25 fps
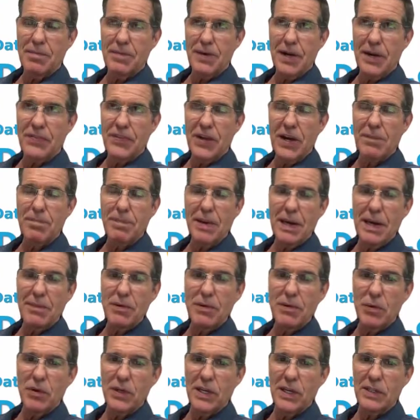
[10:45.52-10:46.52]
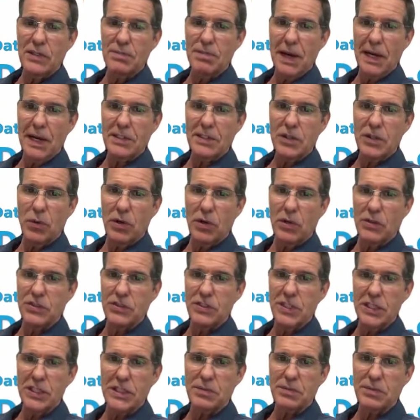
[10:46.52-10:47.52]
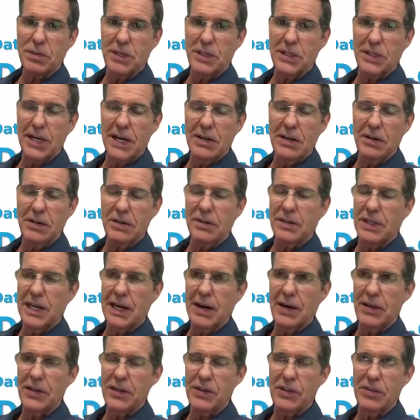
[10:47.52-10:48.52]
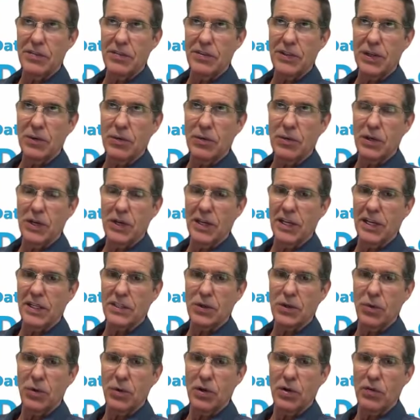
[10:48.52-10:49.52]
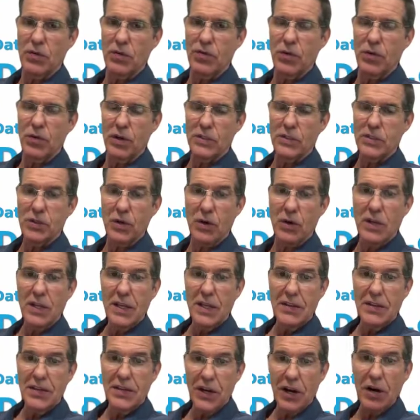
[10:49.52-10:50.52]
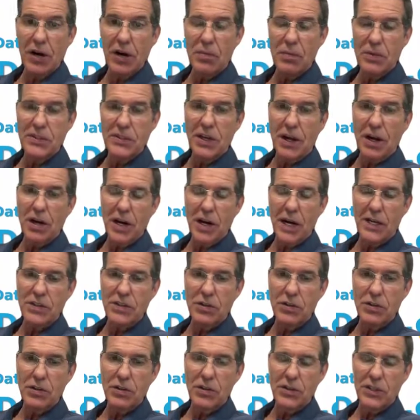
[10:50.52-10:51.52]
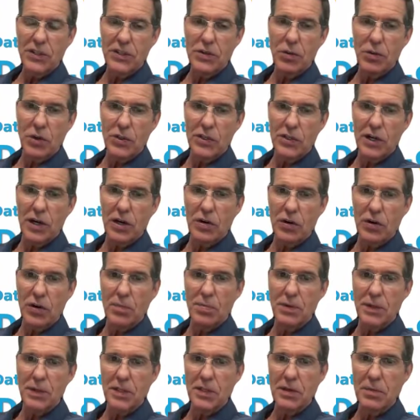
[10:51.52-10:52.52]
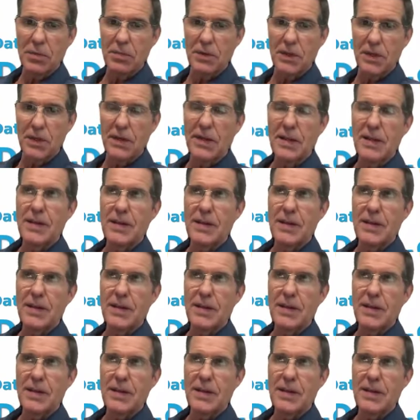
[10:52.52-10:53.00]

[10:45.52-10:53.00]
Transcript: I thought maybe we get back to 106, but I don't even think we're going to get to 104. So I do think the dollar will go up a little bit.